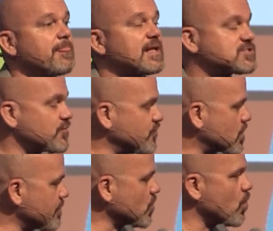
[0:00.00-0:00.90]
And so if you
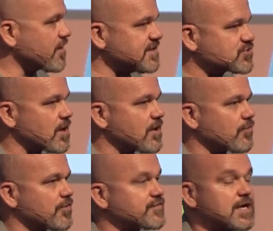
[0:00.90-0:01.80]
come to one of these
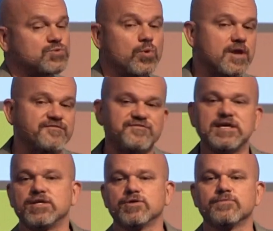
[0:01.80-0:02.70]
growth tracks, we're going to
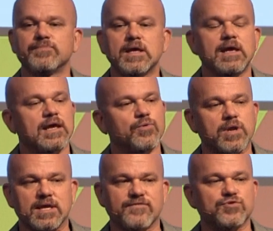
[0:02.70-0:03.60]
feed you. We're
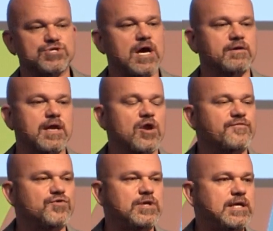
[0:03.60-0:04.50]
going to give you childcare
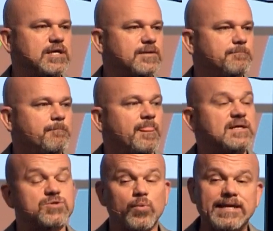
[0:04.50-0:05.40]
if you need it.
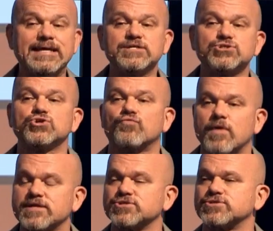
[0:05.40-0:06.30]
And so we need you to
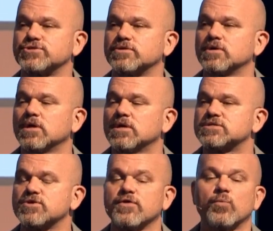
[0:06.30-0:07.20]
register
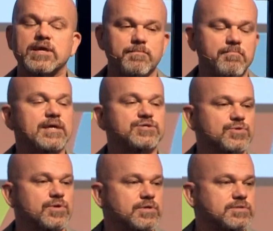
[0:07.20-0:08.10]
so that we can make
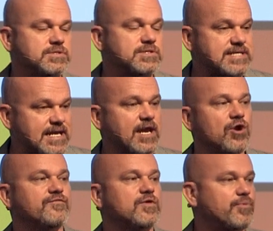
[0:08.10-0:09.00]
sure to take
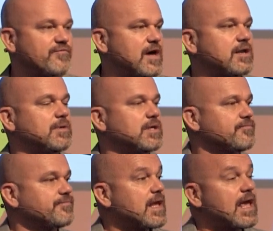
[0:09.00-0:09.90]
care of you and provide a meal.
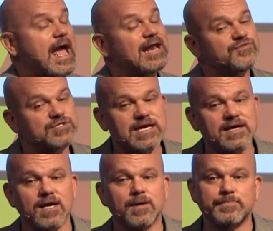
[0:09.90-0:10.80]
And if you
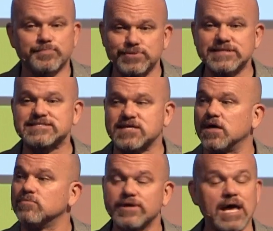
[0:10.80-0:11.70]
sign up, please
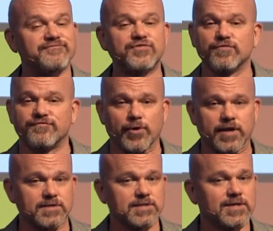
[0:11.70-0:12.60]
come. We got food for
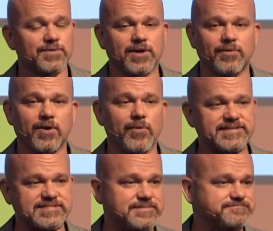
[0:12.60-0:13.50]
you. We don't want to
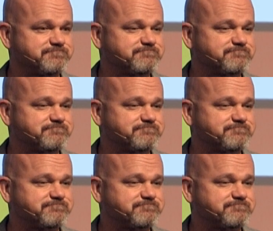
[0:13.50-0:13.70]
waste it.